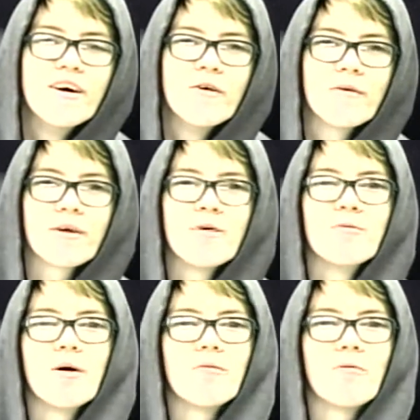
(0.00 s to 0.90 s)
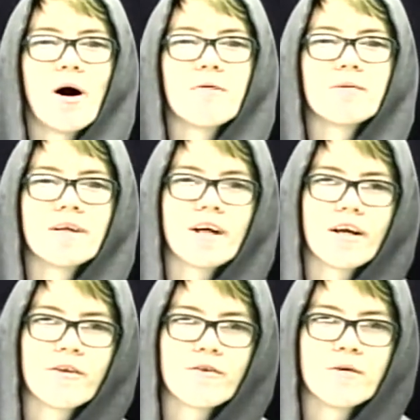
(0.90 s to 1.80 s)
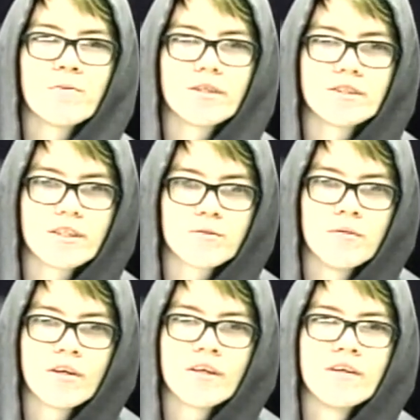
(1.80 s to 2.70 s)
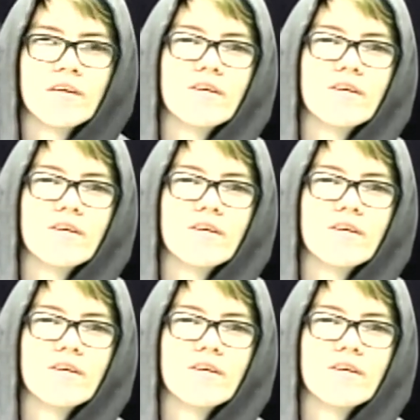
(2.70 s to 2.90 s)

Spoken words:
with a whopping $93.6 million.